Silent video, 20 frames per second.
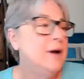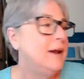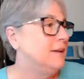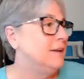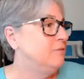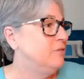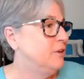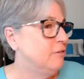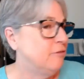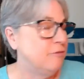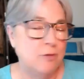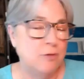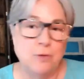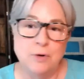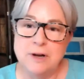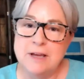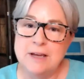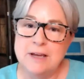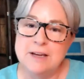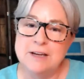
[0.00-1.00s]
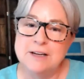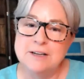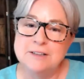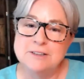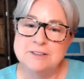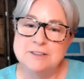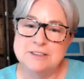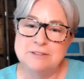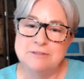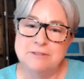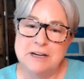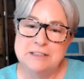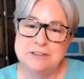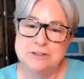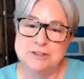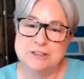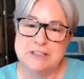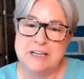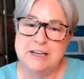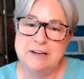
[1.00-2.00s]
I lived there 40 years in
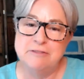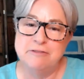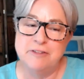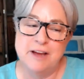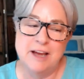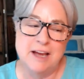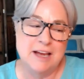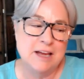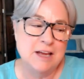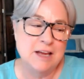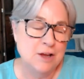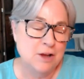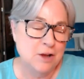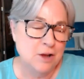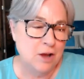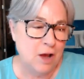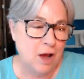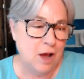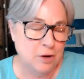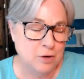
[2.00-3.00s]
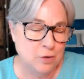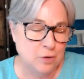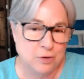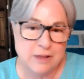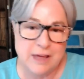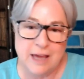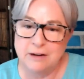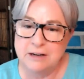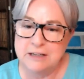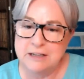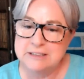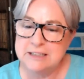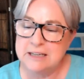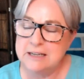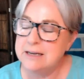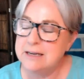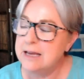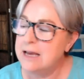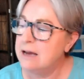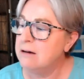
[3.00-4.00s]
Rancho Santa Fe on uh, North County,
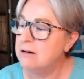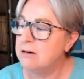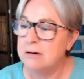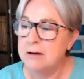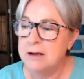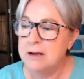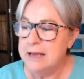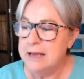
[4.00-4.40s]
San Diego.